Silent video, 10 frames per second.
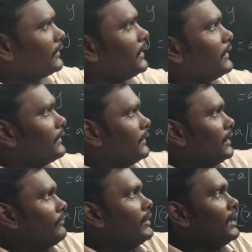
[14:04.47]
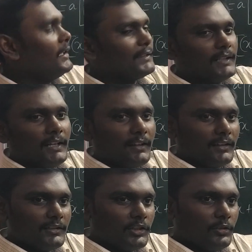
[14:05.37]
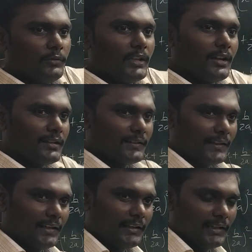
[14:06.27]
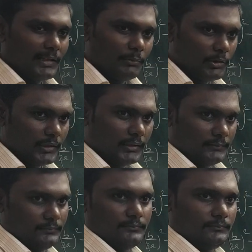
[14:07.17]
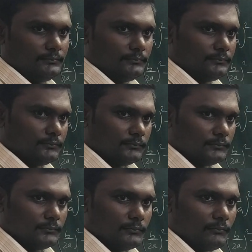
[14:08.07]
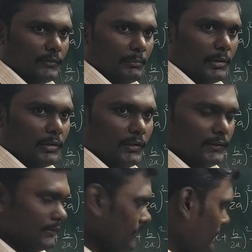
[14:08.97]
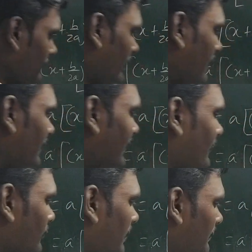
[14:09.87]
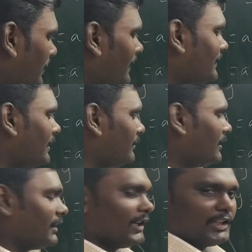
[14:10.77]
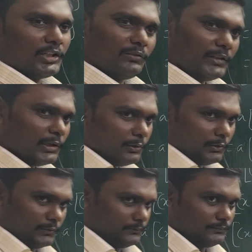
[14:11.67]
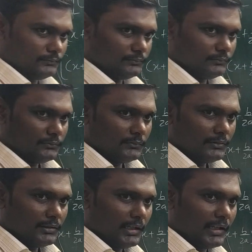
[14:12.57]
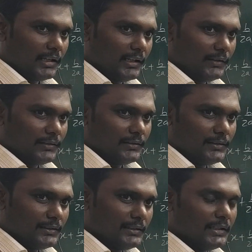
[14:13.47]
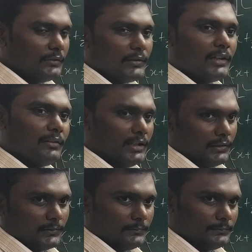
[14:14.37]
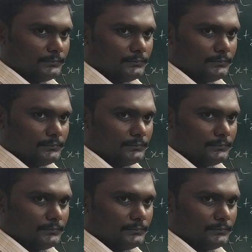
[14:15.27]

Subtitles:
see, if del is greater than 0, we can't say anything about it, because whether this could be positive or negative, we don't know. It has different values.